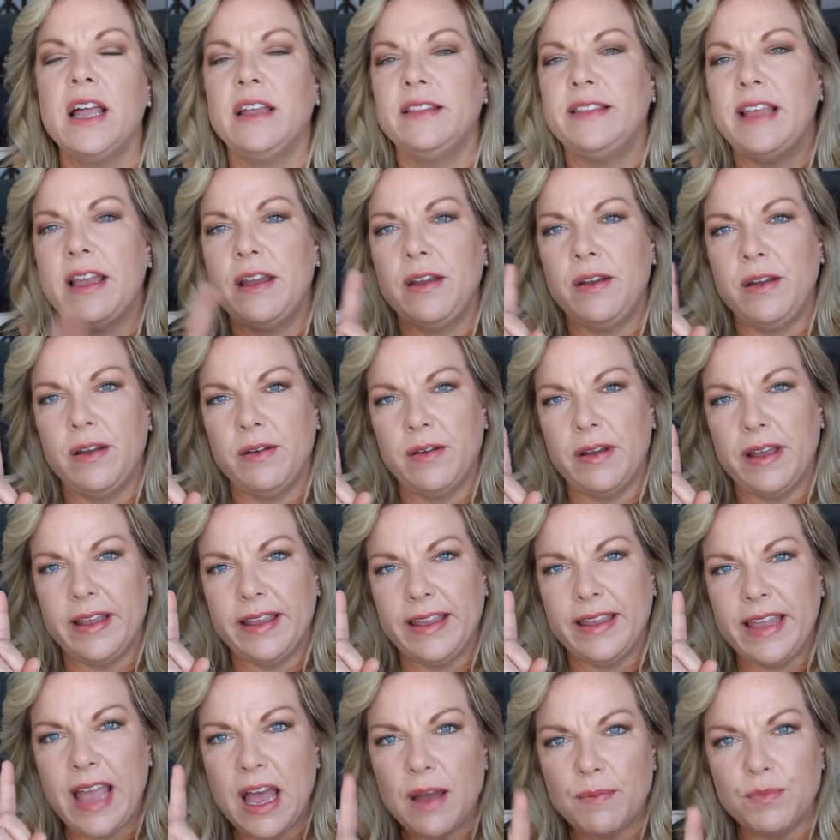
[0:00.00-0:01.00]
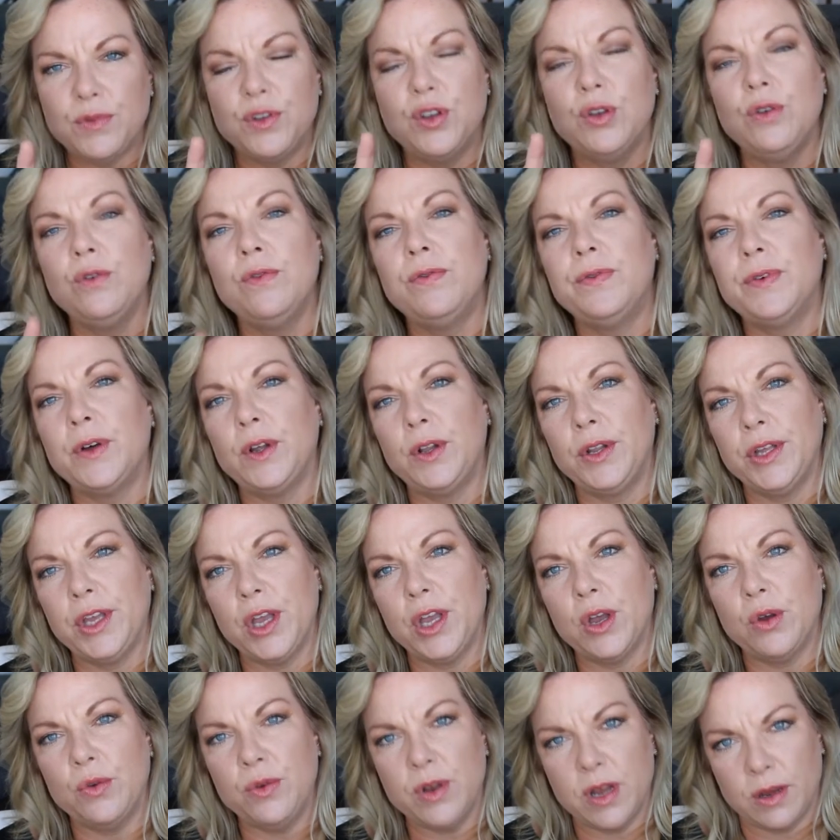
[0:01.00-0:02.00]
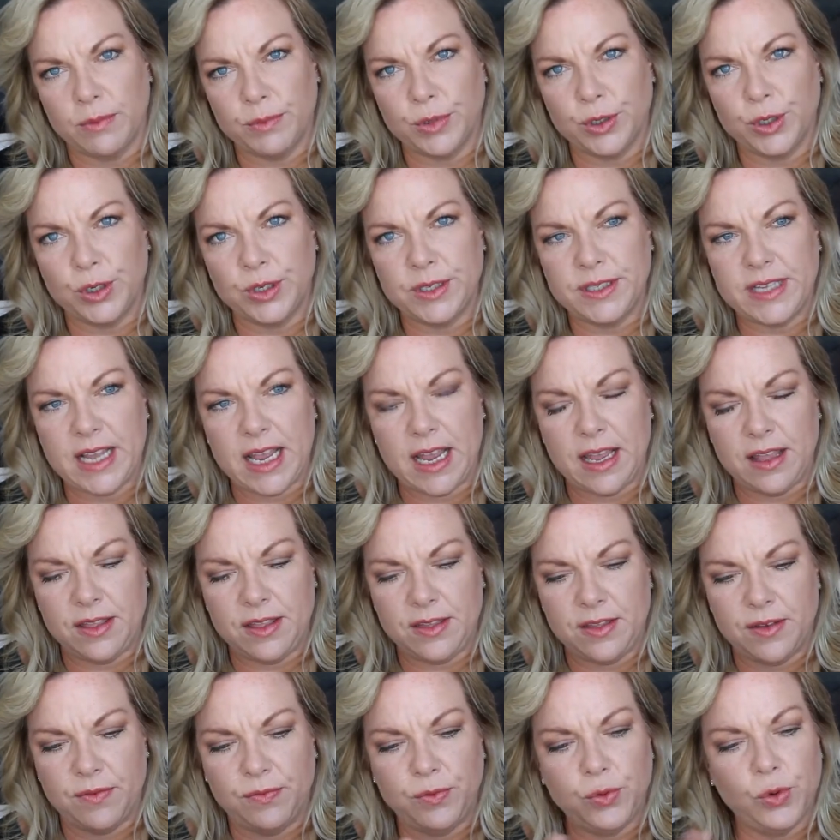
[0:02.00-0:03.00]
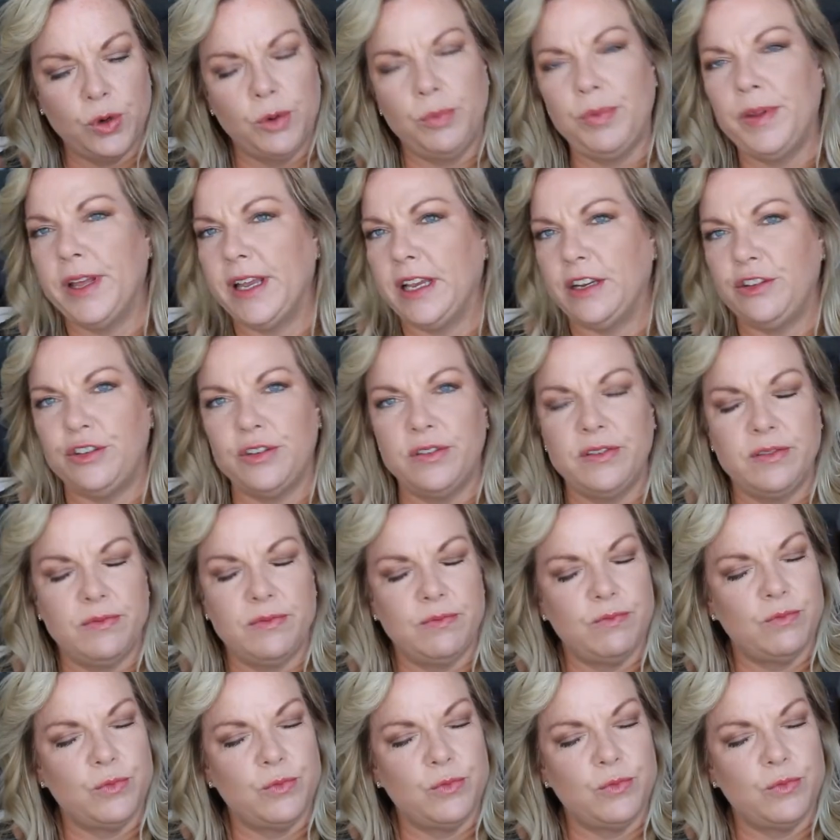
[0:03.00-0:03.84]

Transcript: They kept two folio numbers and the floor plan just